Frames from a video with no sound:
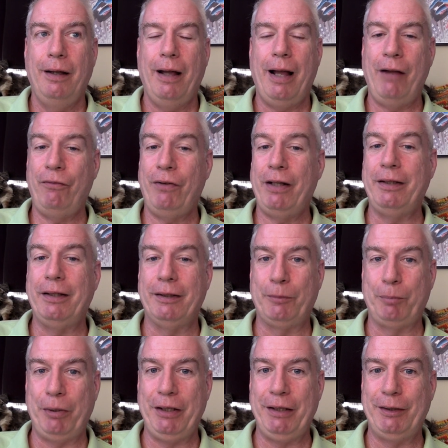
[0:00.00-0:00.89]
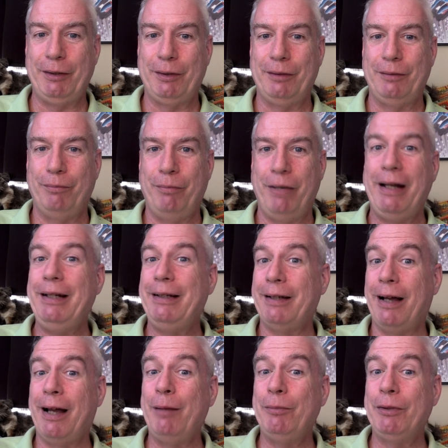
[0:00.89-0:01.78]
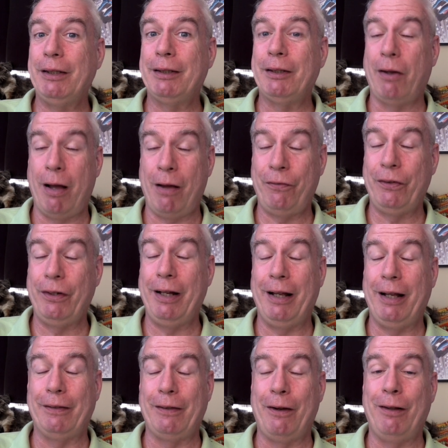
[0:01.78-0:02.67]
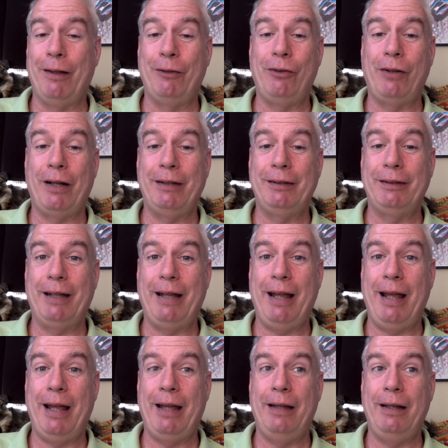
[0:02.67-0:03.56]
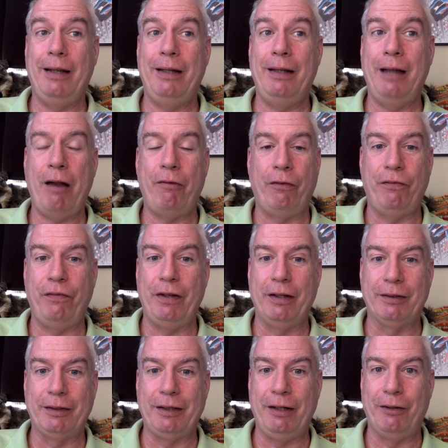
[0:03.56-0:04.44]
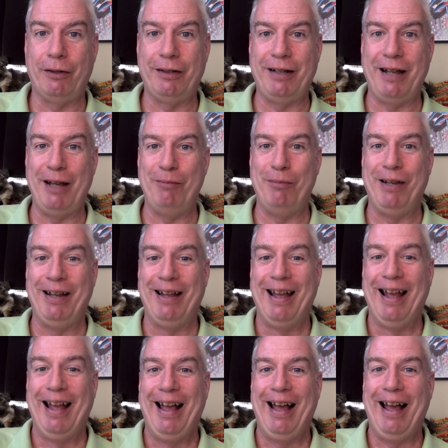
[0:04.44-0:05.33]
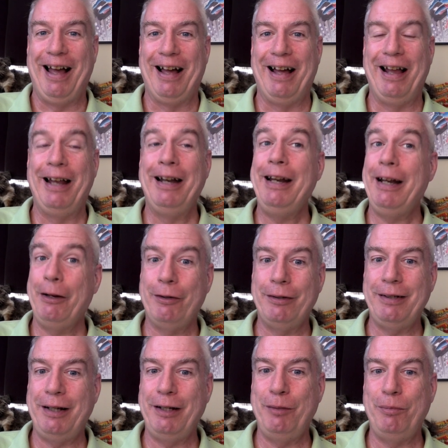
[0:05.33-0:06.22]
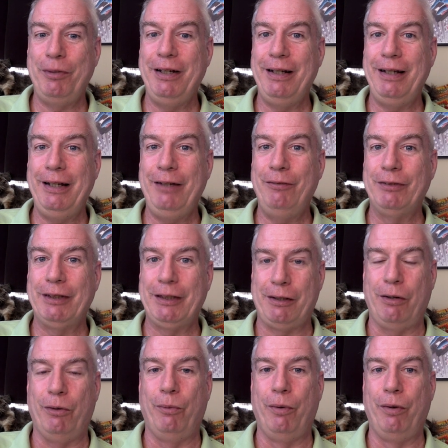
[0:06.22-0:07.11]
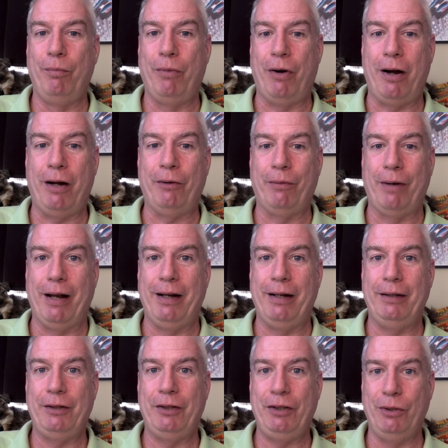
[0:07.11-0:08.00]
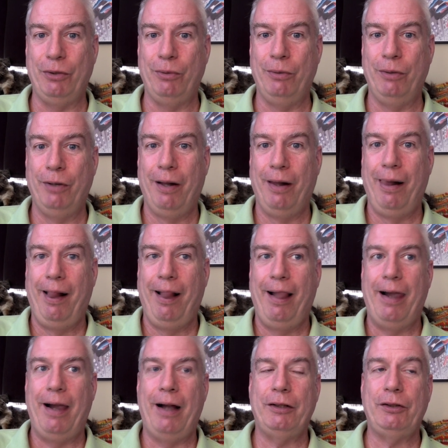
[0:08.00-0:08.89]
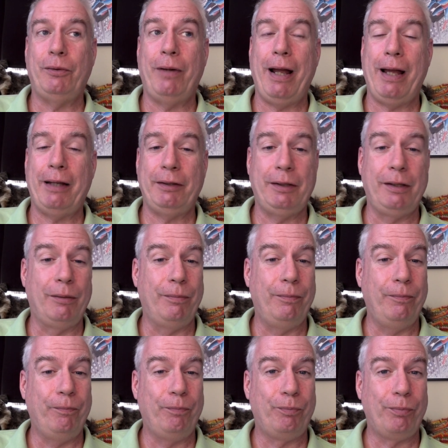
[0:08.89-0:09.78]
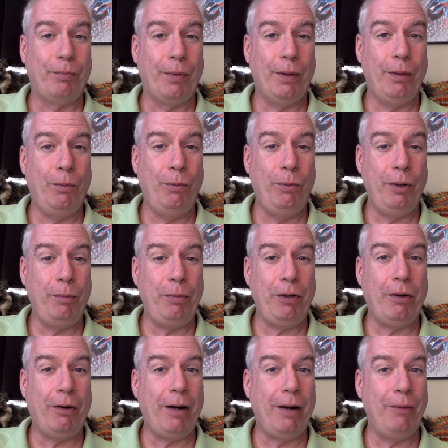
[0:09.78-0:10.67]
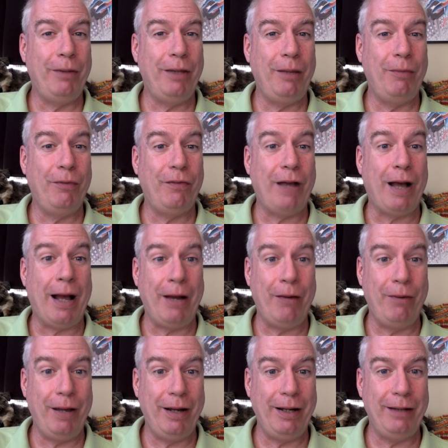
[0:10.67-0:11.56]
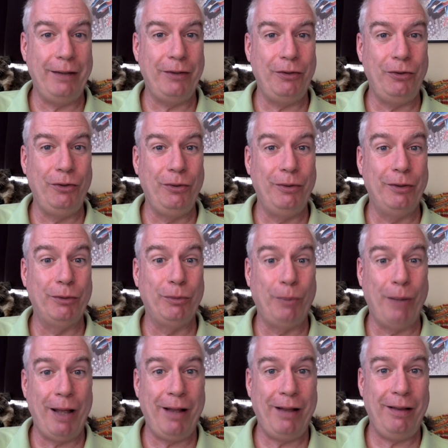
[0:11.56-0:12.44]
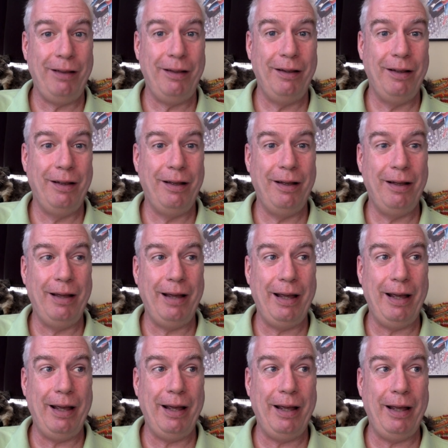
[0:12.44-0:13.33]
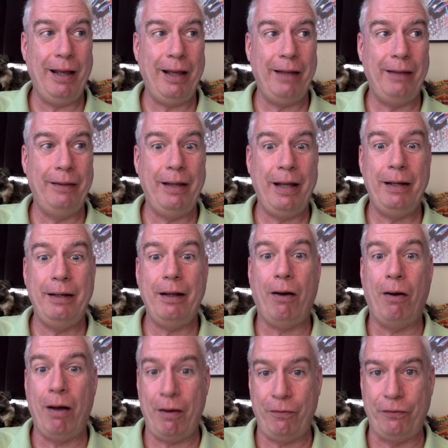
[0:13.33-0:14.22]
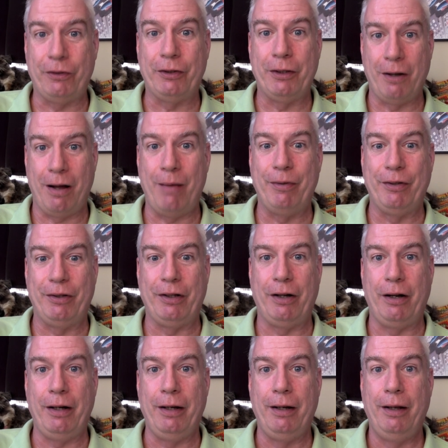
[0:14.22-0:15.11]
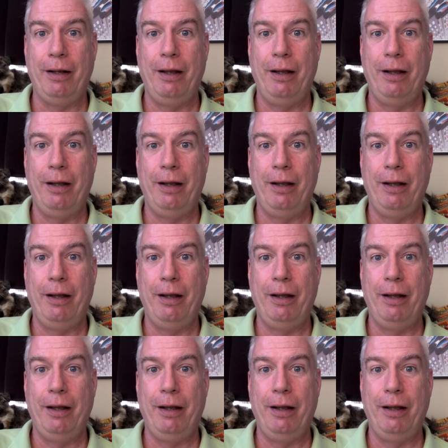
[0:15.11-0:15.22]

I've read this piece many times. It's often anthologized, and it never fails to irritate me. Uh, and it irritated me even so when Mark read it to you. Uh, so I asked him, would it be all right with him if I read it to you as well? And then offered commentary.